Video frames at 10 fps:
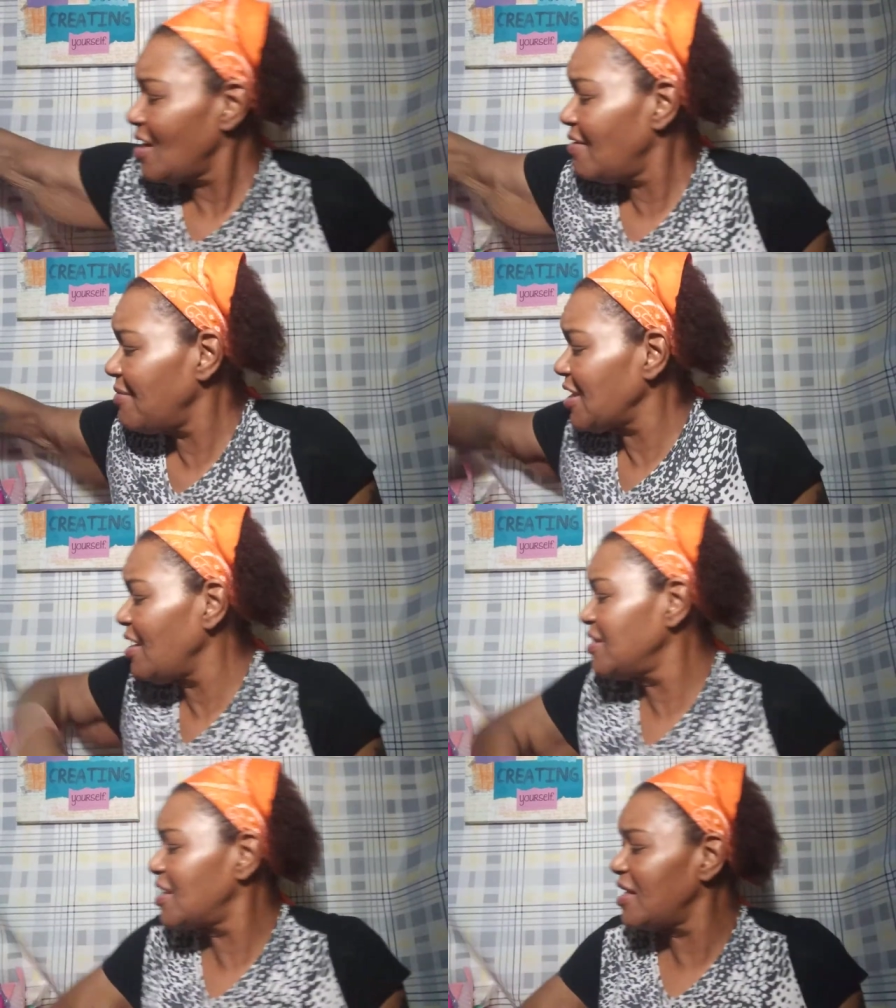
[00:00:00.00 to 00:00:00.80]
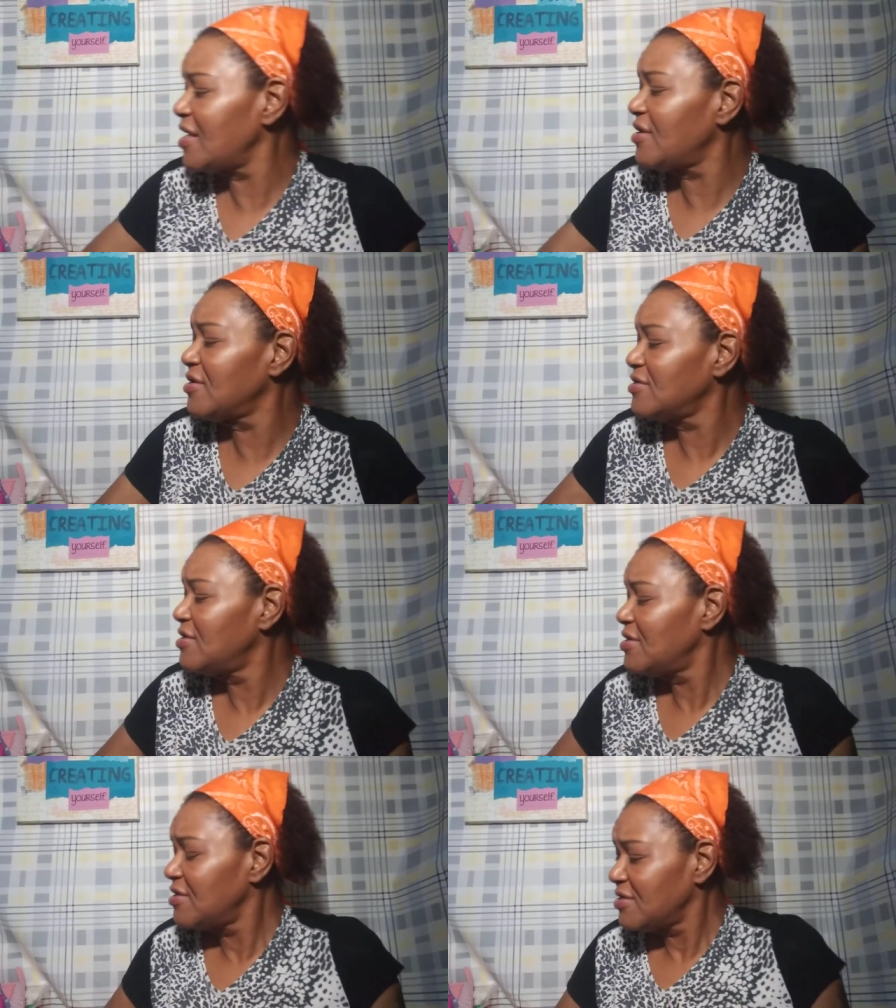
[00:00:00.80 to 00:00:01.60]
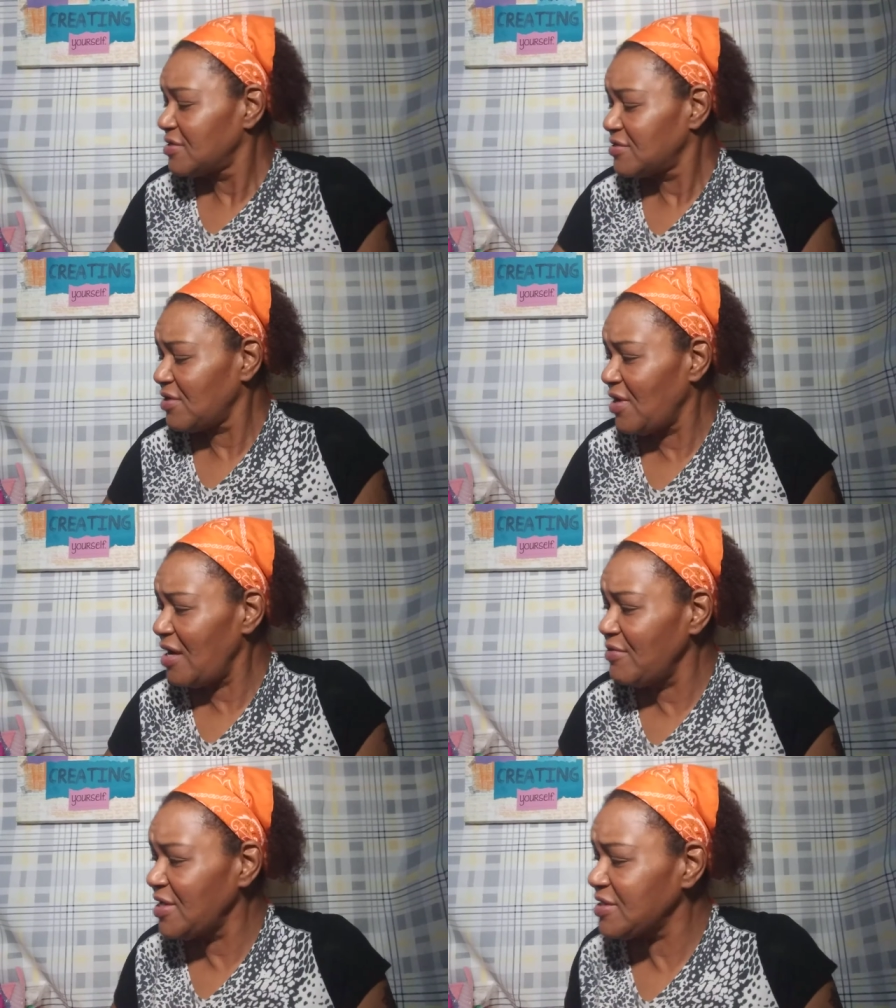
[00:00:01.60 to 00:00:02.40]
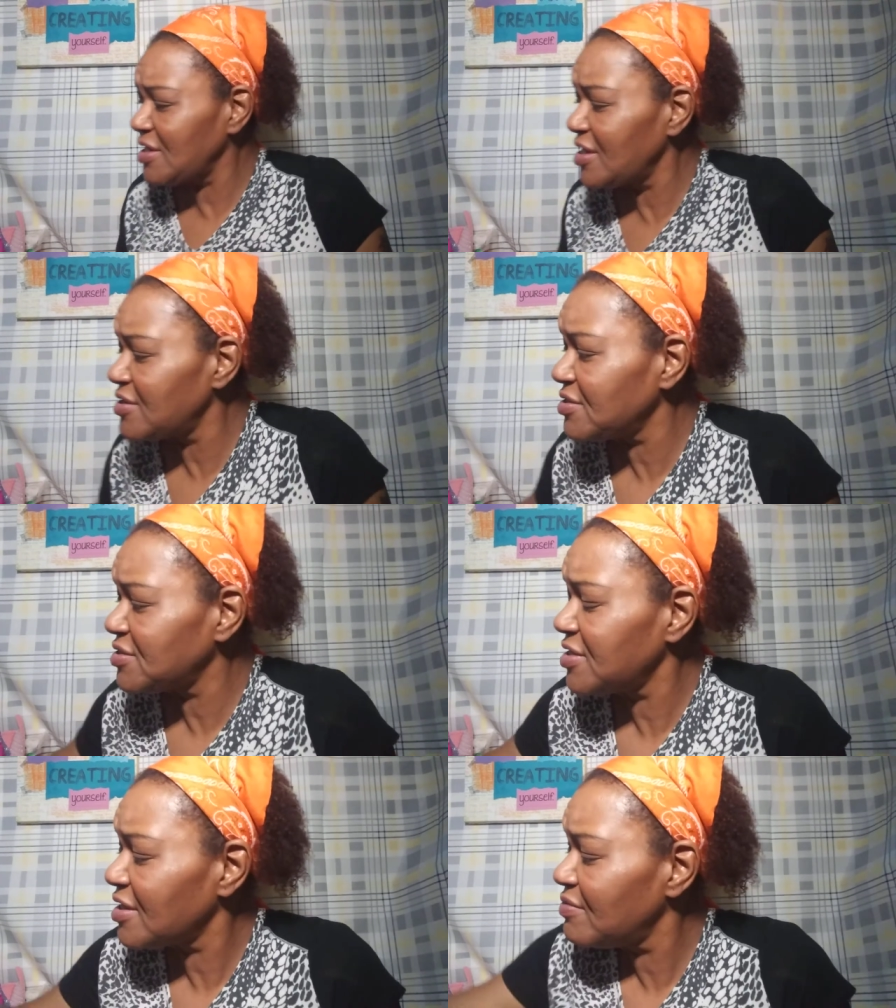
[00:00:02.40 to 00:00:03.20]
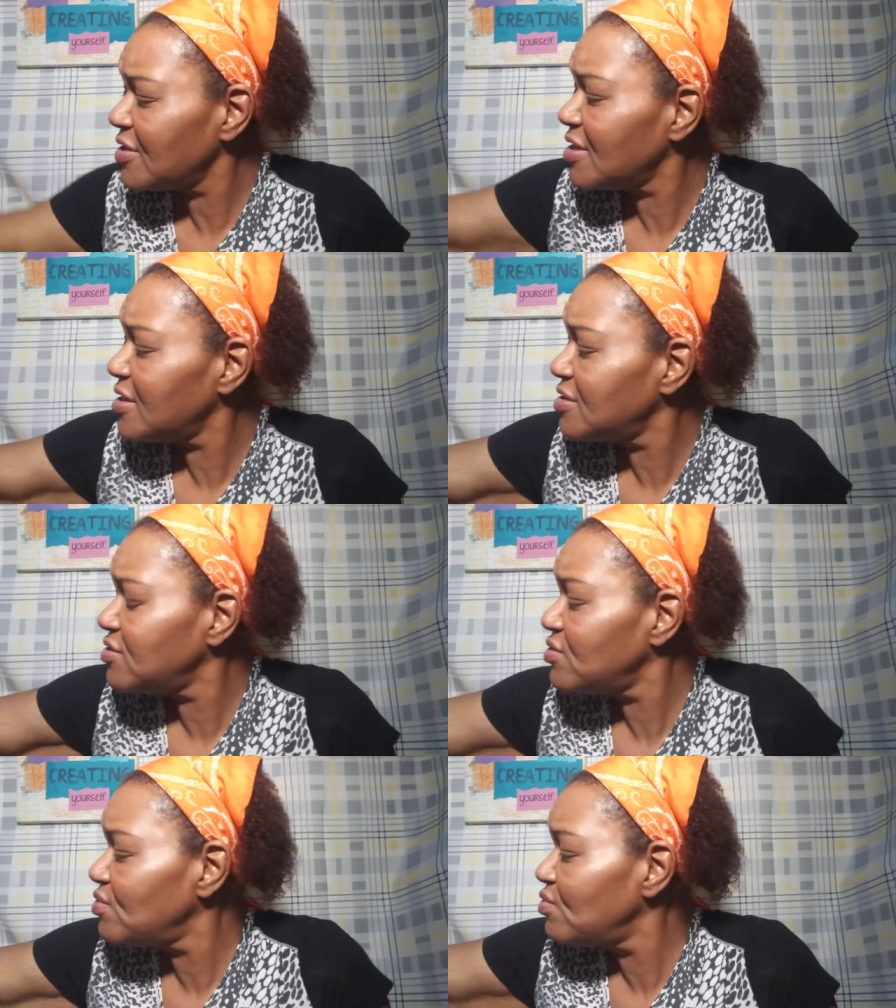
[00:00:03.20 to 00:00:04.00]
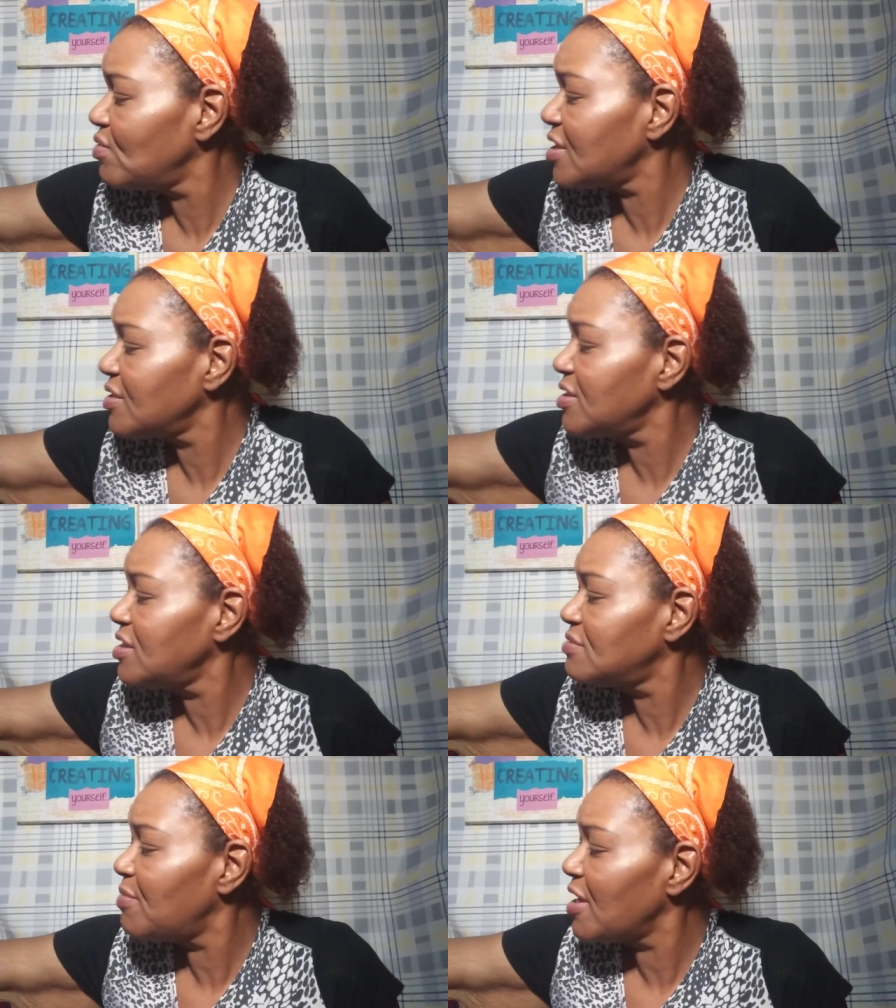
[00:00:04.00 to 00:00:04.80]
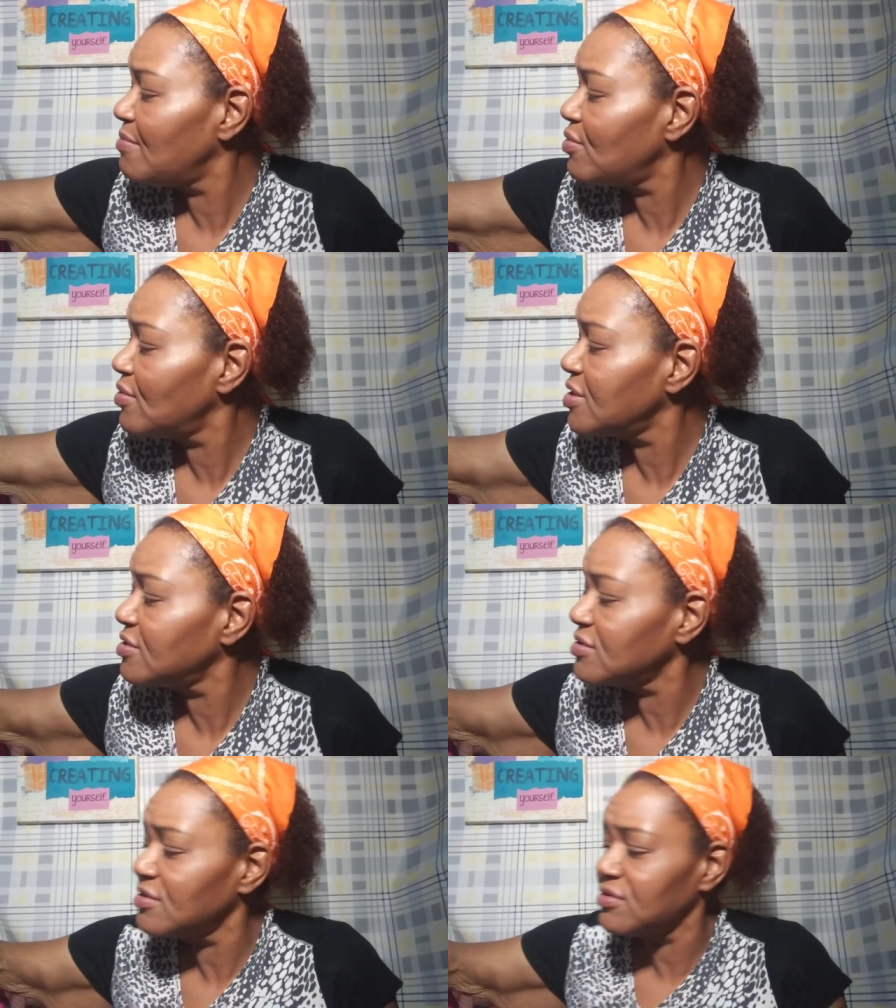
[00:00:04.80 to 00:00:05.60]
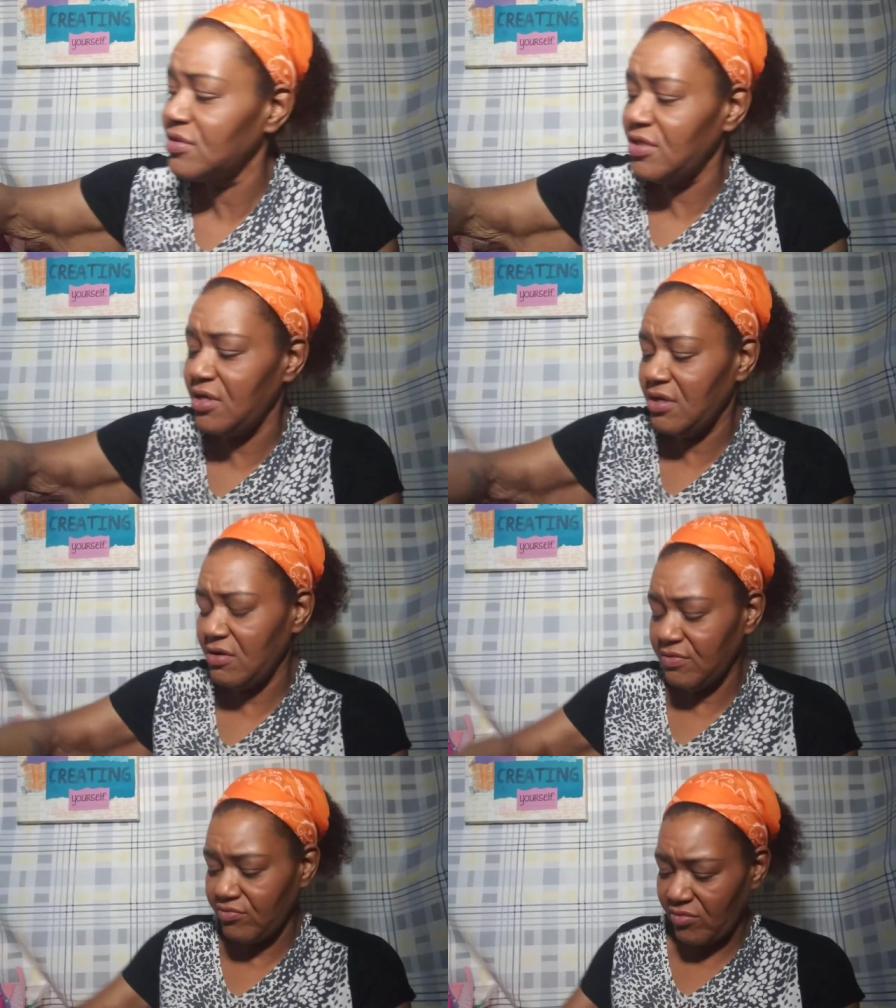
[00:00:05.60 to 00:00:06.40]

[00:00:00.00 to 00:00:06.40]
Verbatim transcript: oh my god the glitter so how we get the glitter to stick we're gonna do one of these bad boys let's see here